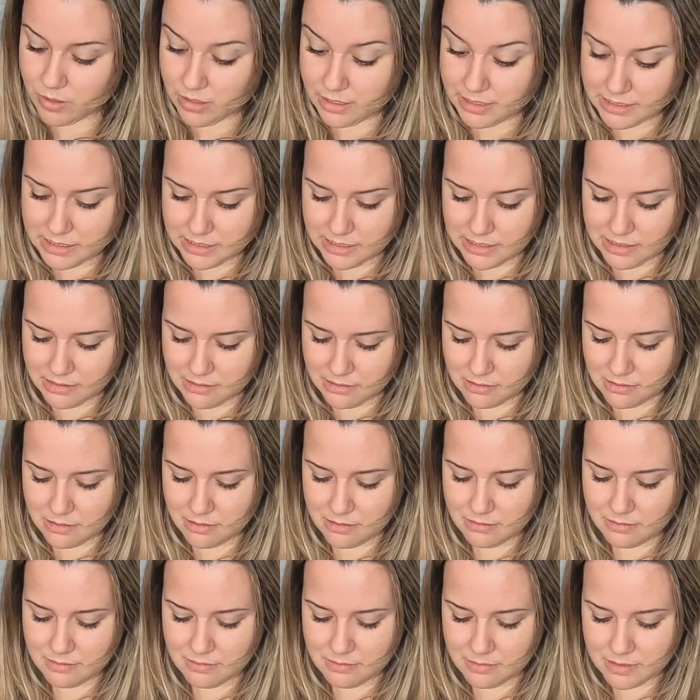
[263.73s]
Let's
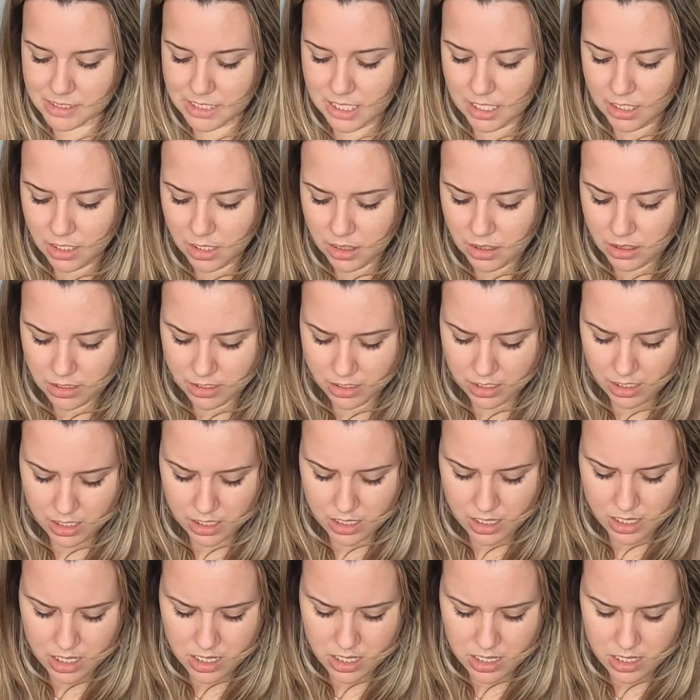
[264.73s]
take a look
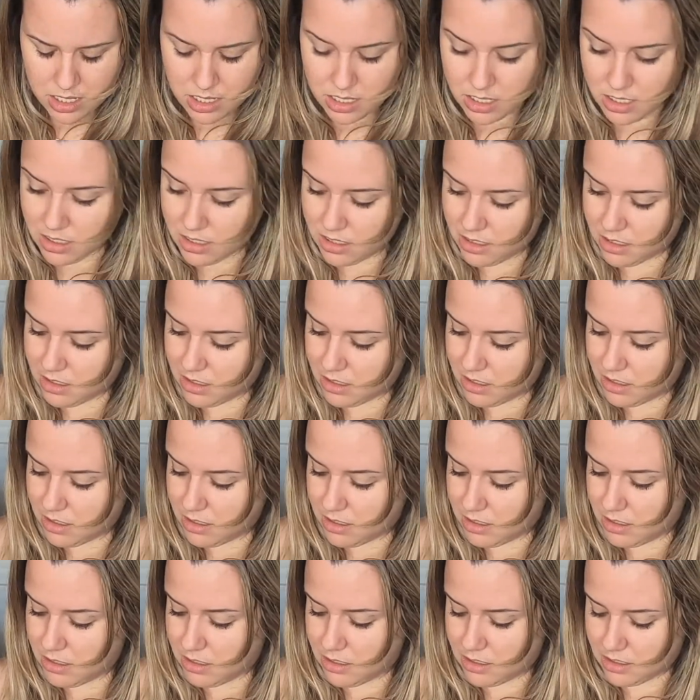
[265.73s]

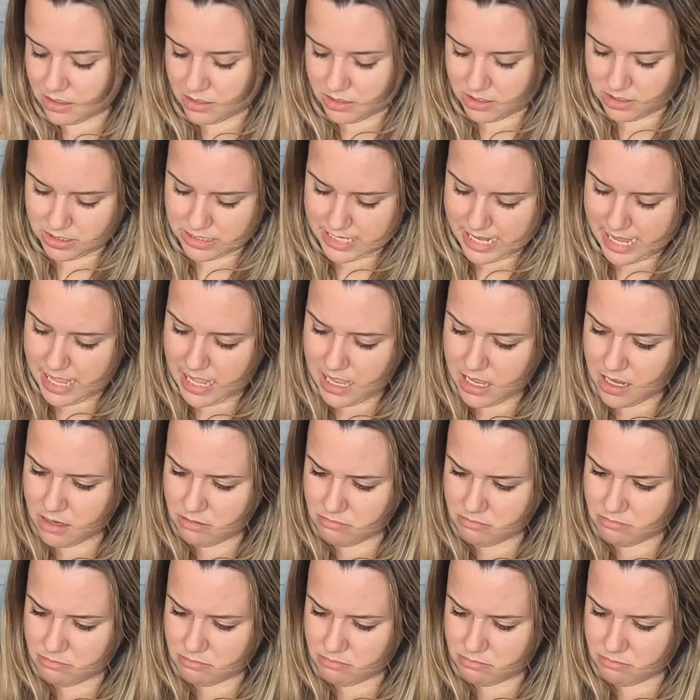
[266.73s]
inside.
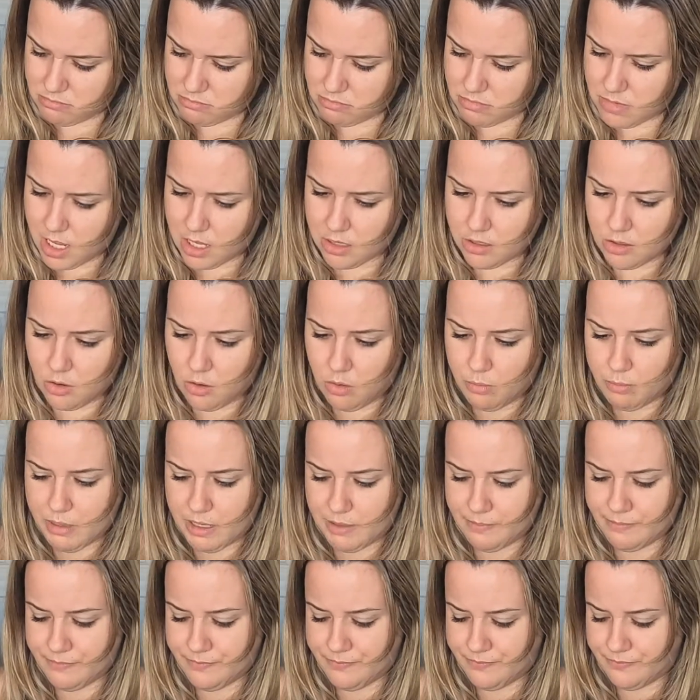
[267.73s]
How you
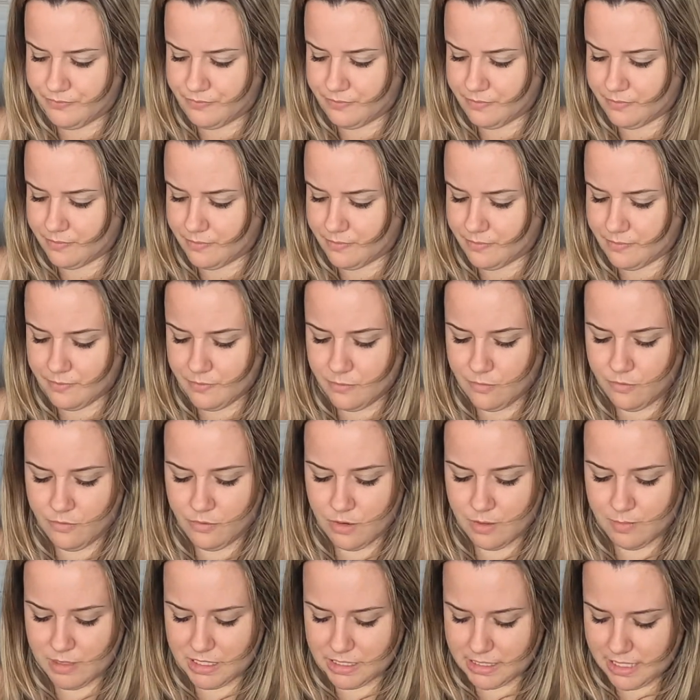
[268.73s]
open?
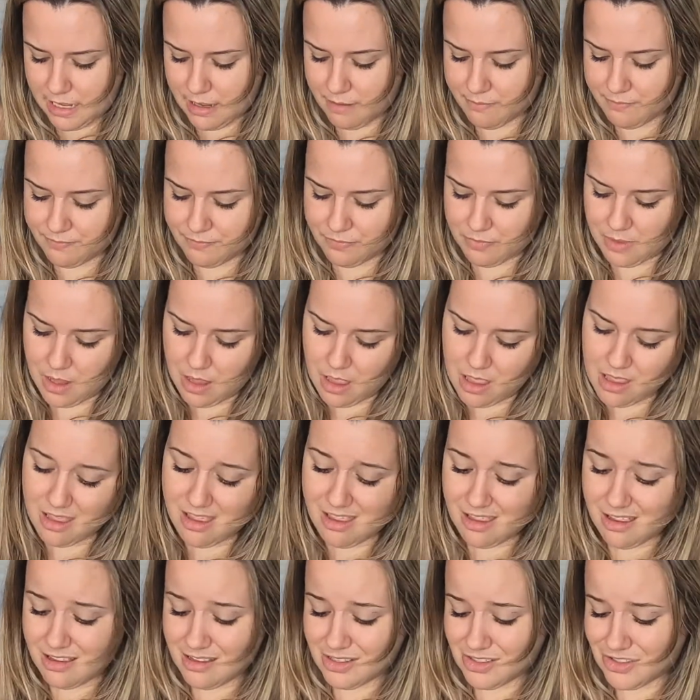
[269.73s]
From the top.
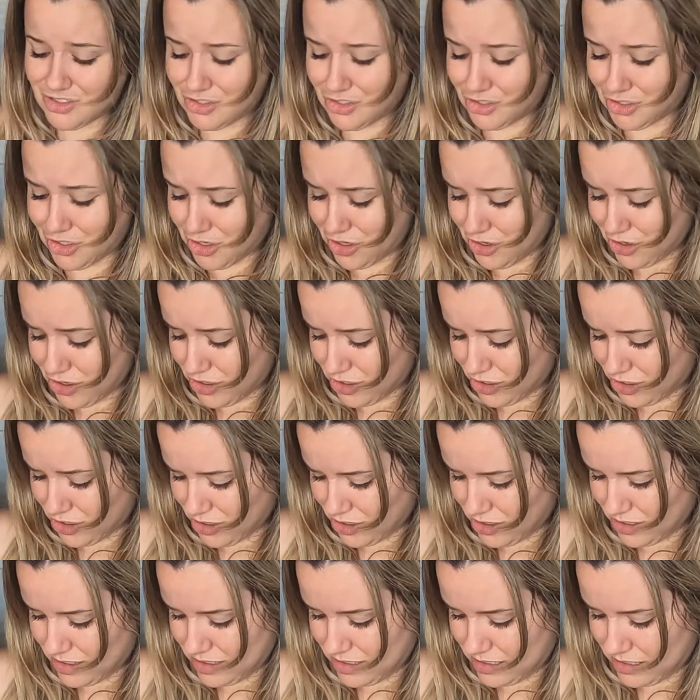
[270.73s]

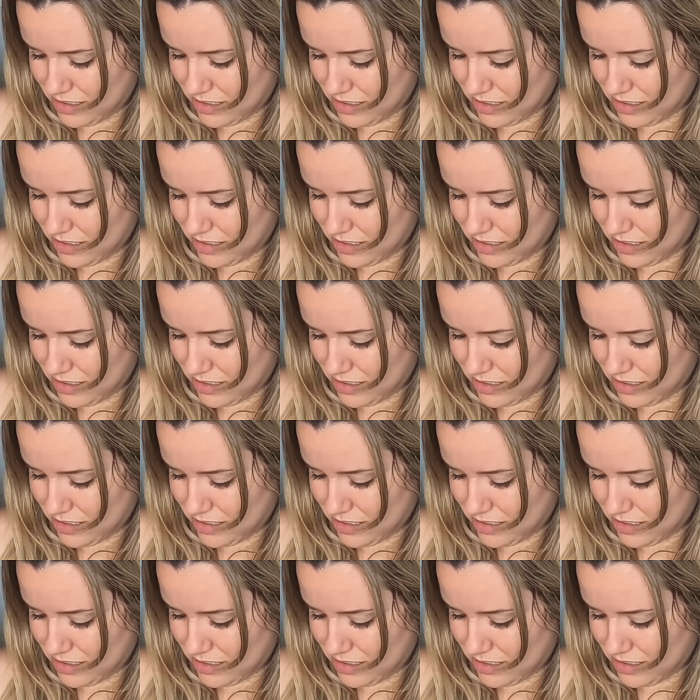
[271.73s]
Durr.